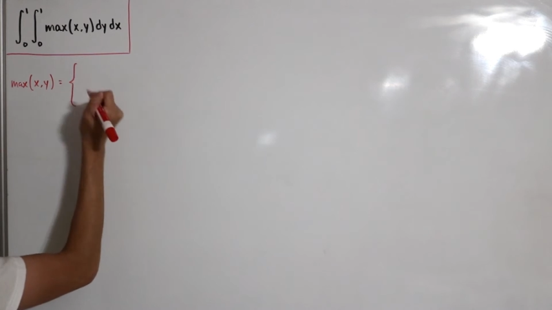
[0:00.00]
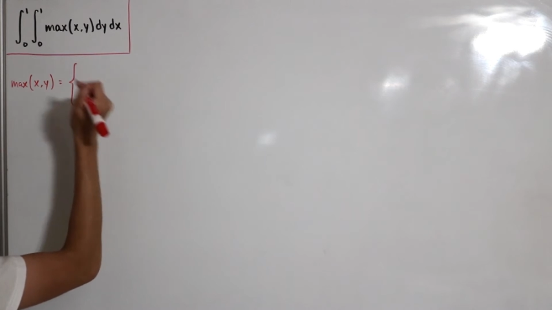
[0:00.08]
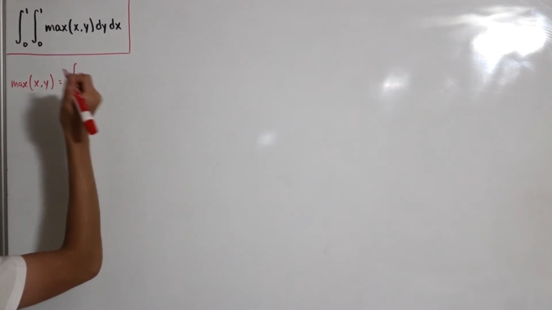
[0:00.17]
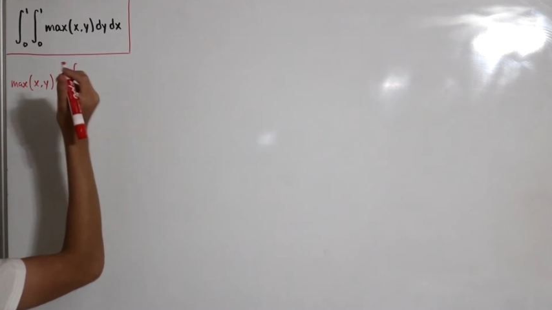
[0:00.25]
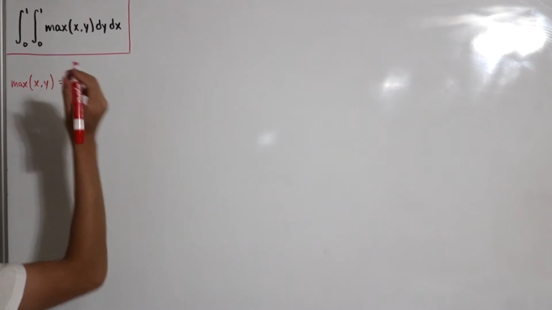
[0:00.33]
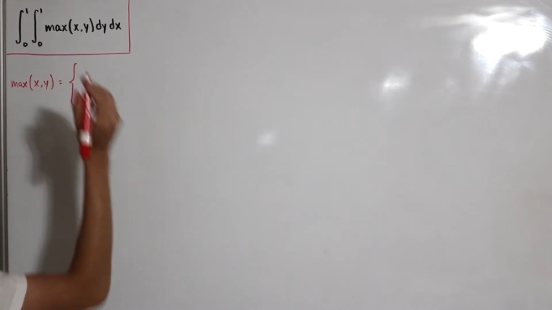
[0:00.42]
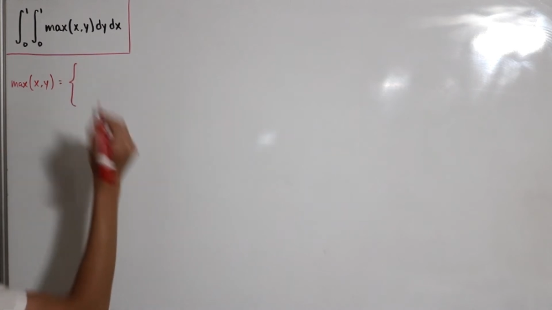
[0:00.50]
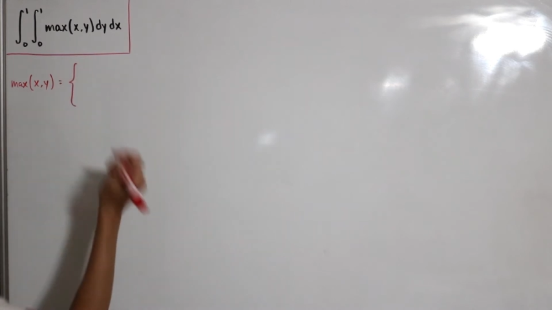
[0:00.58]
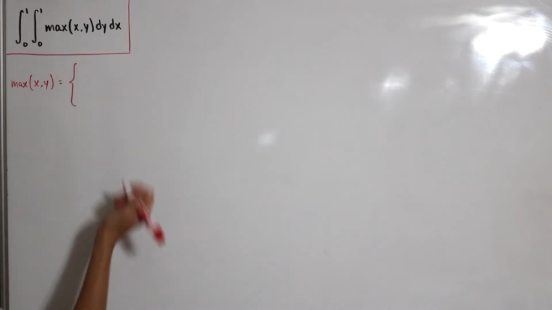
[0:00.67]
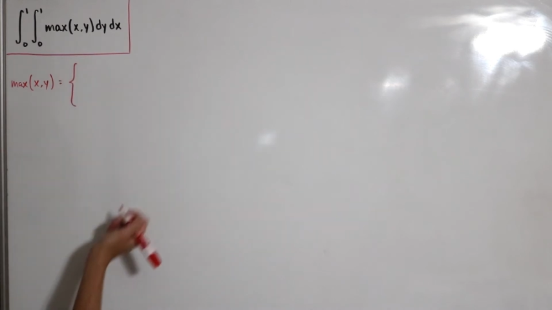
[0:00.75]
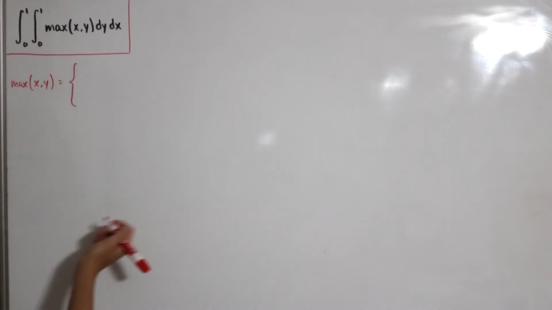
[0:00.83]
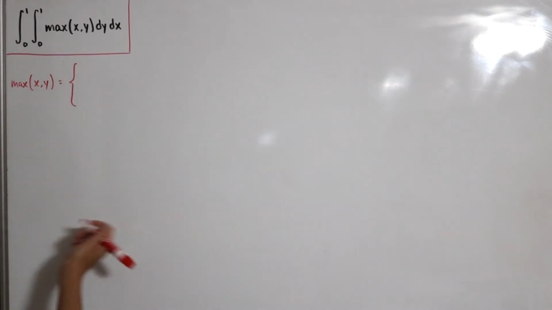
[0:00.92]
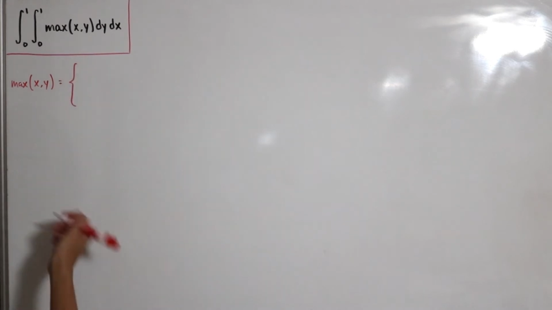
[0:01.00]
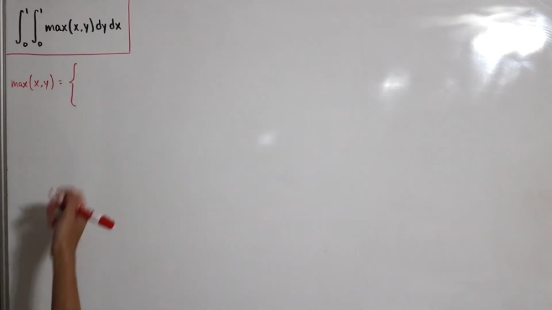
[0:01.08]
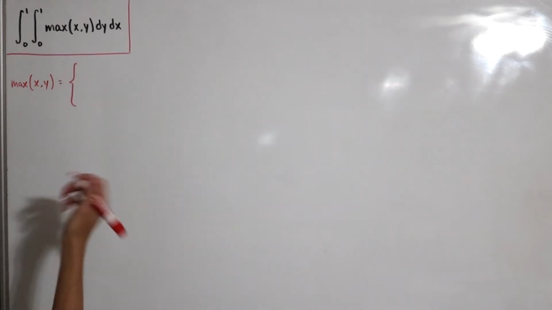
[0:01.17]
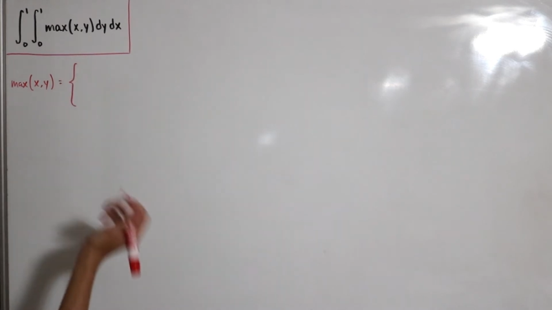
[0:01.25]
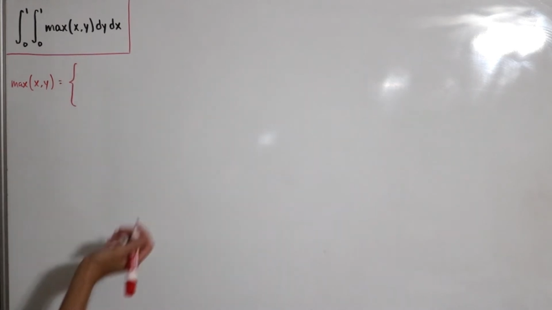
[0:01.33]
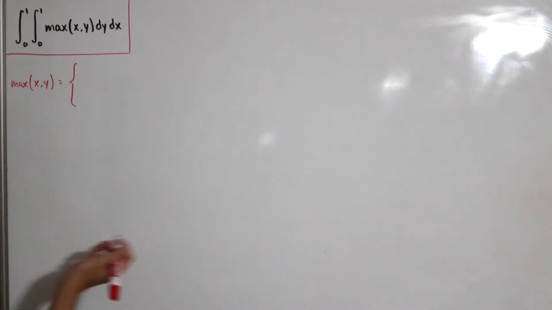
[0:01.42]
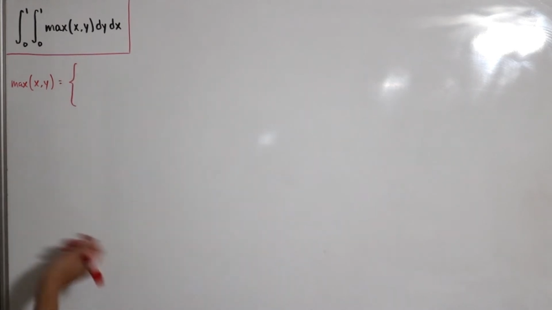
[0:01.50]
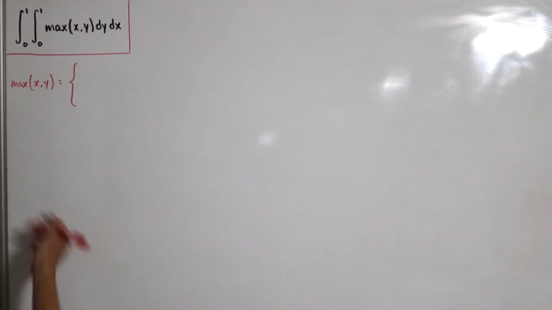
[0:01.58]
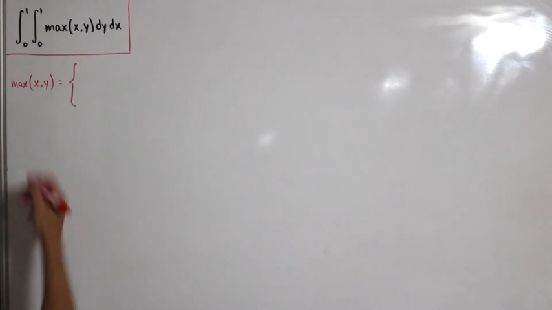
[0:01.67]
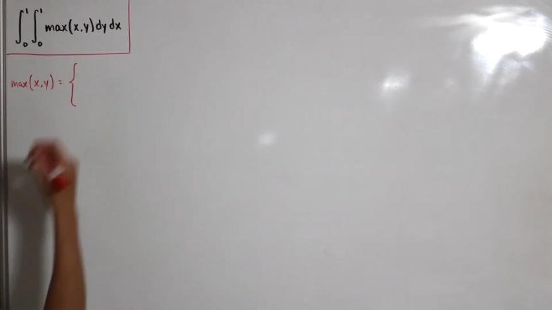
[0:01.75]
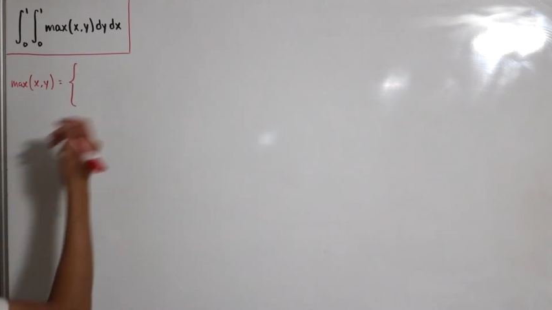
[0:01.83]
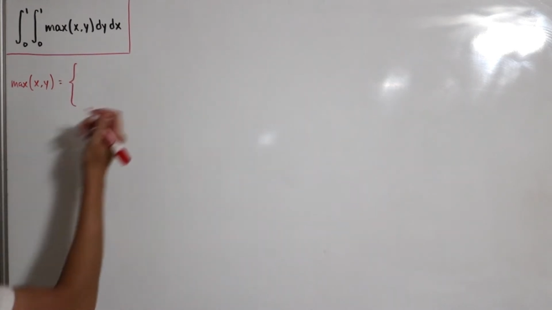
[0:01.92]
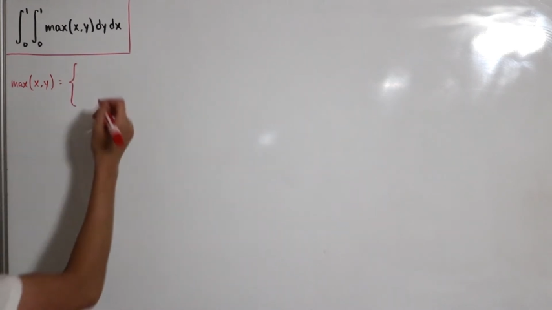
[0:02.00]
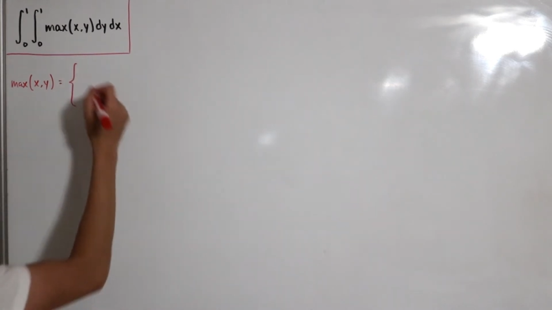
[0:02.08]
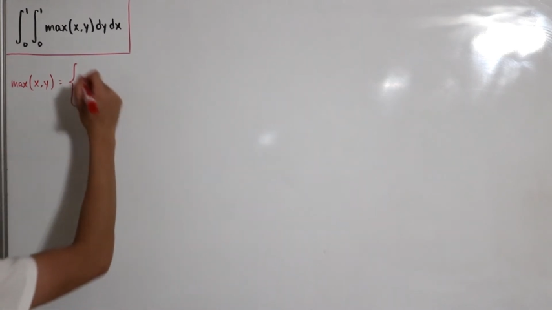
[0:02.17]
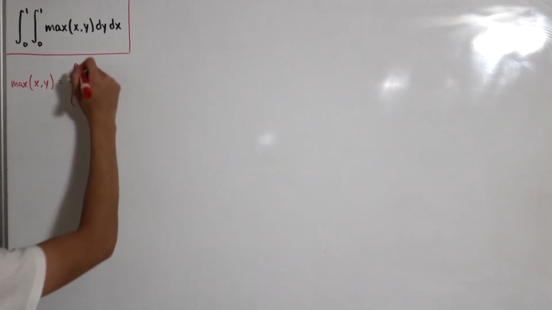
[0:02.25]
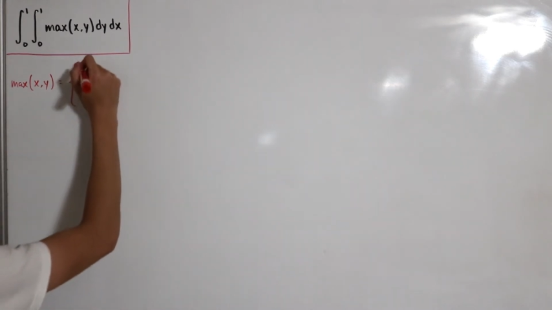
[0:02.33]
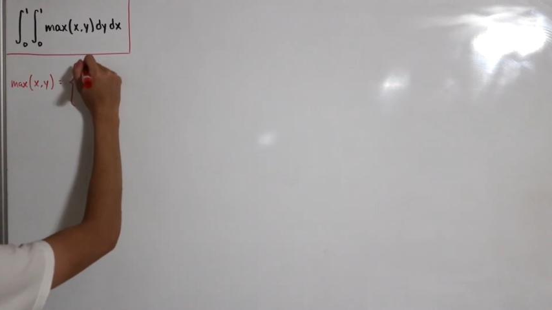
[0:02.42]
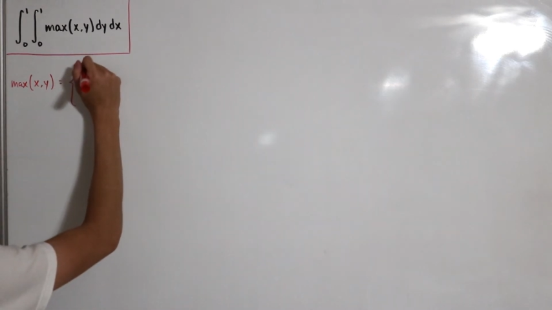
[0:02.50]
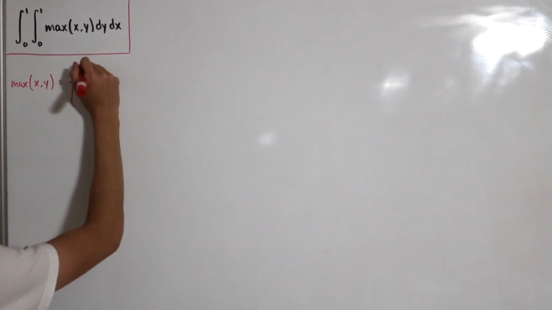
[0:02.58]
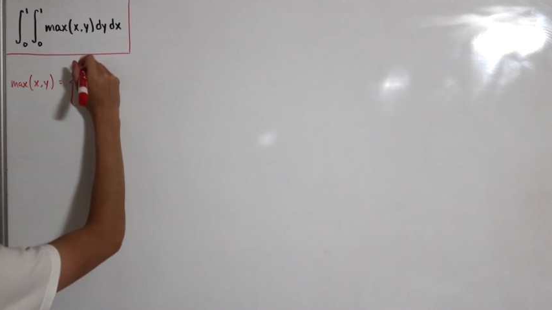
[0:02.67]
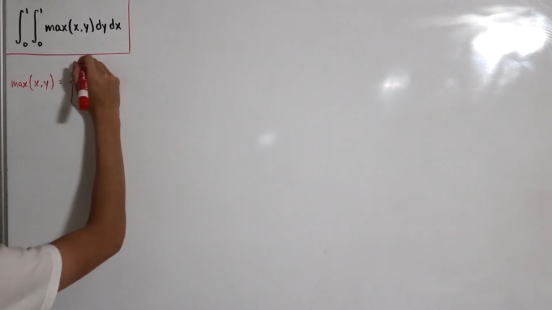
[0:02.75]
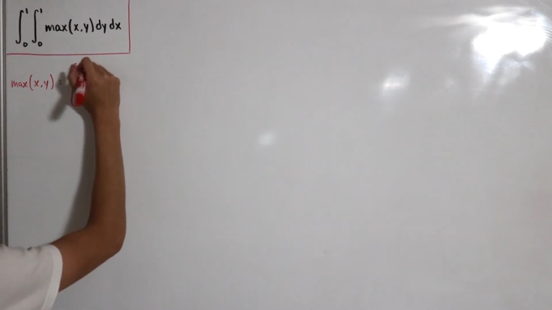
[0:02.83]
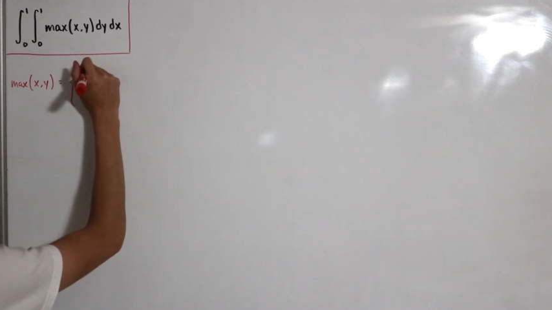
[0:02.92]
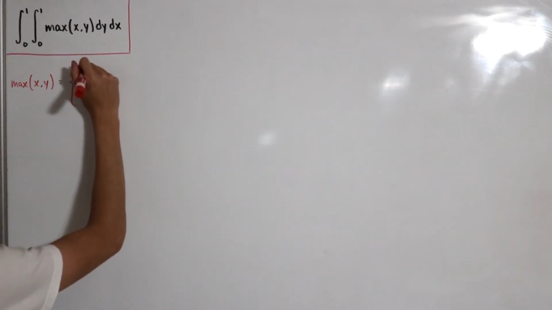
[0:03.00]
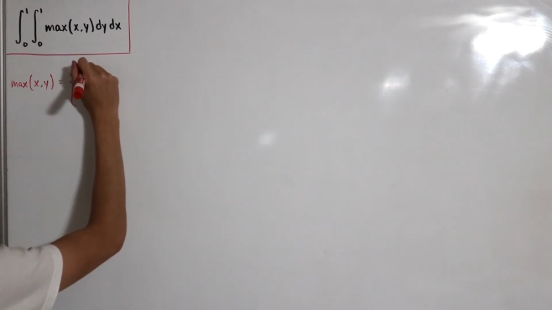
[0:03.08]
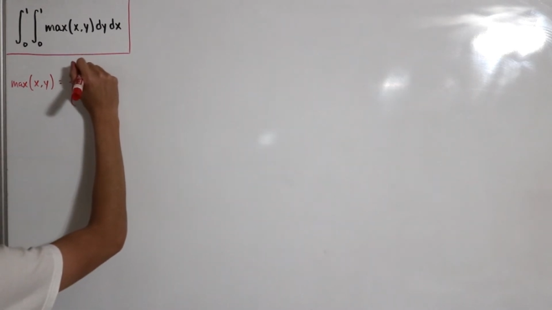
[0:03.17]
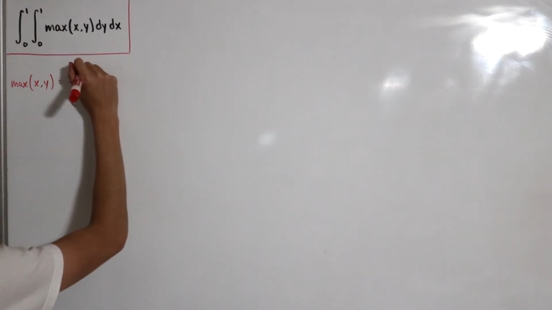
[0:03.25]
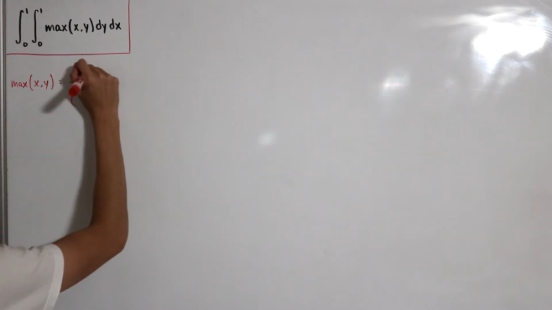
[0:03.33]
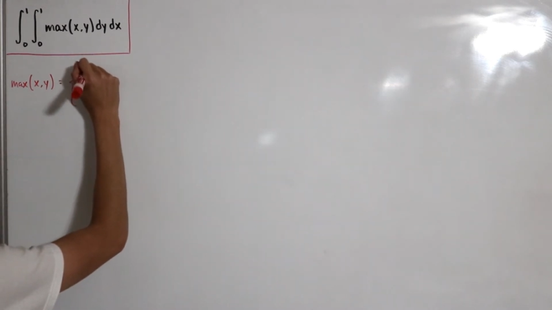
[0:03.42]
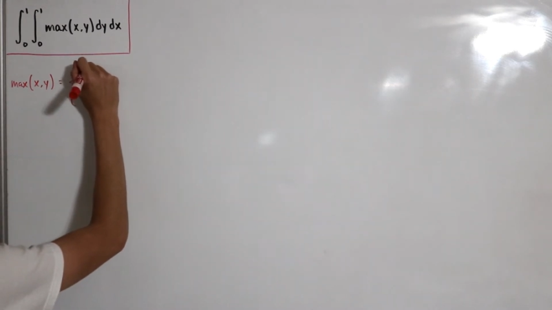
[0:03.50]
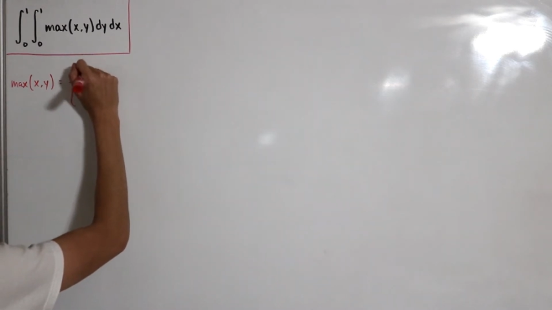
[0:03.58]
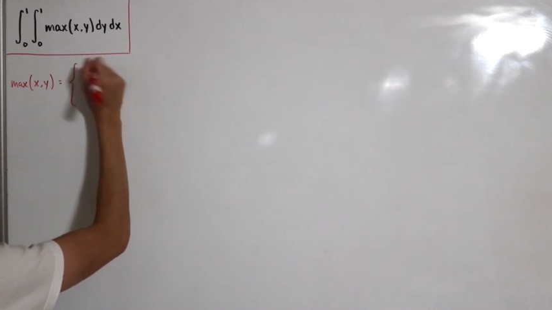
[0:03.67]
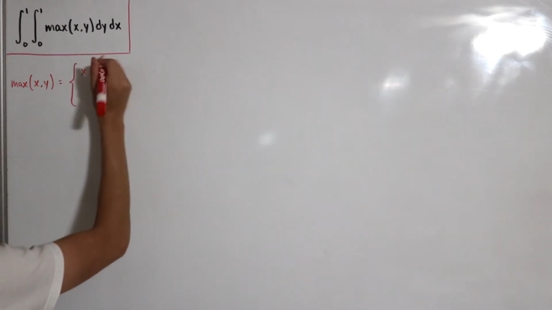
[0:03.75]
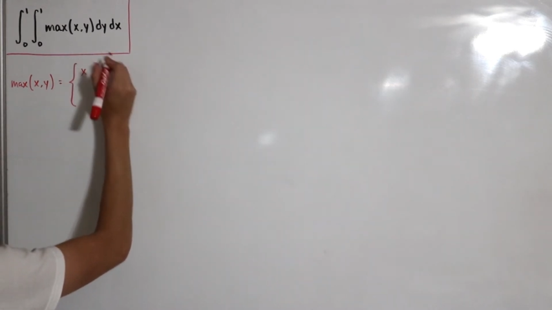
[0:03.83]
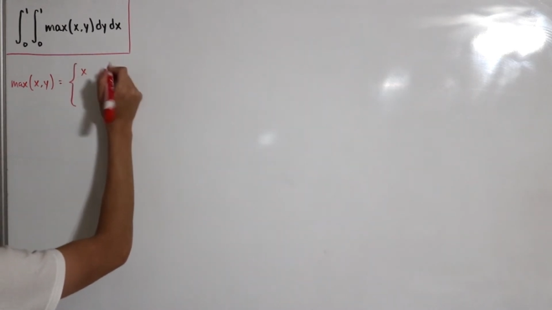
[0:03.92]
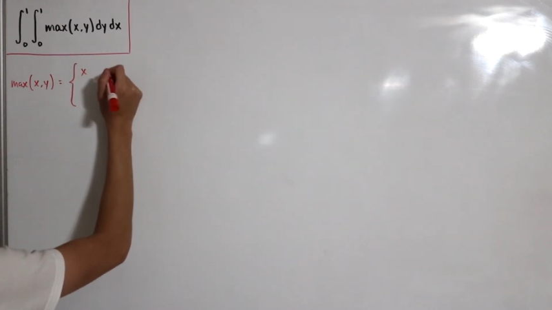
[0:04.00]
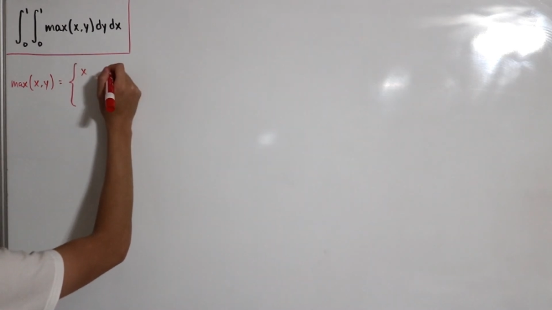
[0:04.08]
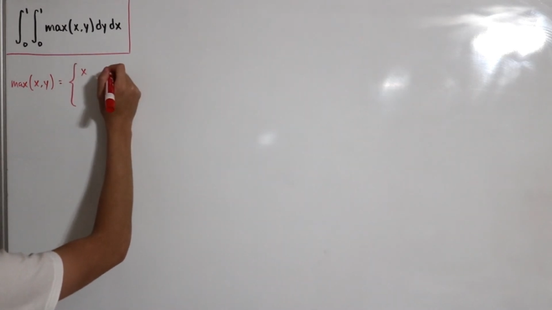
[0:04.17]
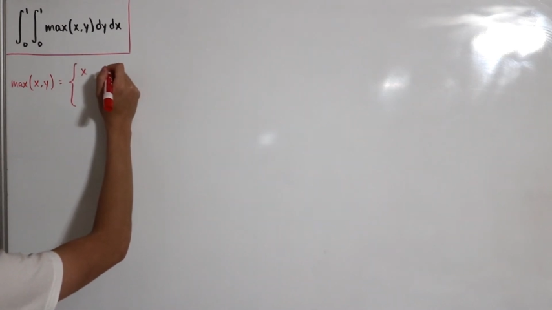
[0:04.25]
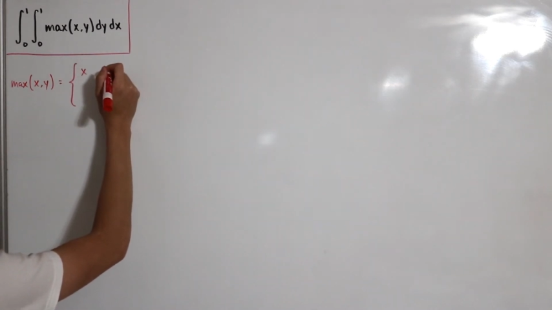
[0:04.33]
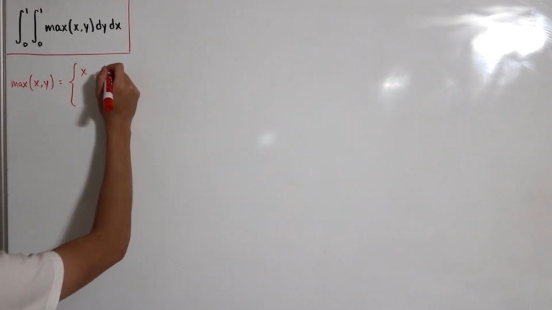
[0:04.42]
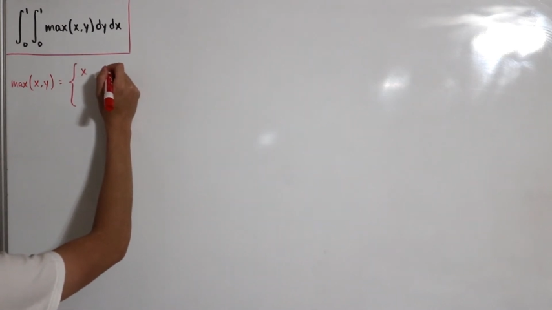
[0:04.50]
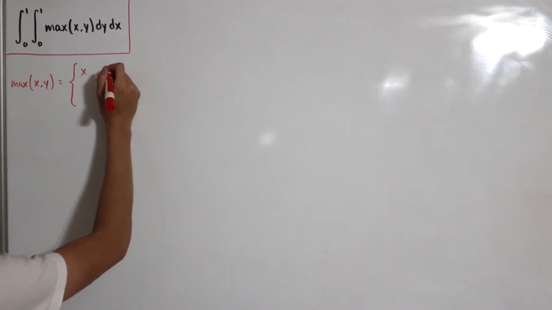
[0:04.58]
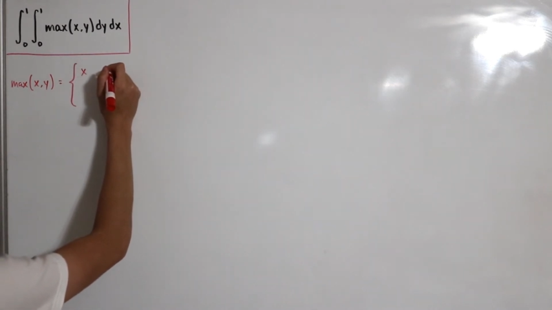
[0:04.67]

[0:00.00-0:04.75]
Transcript: Nobody's mouth can be seen.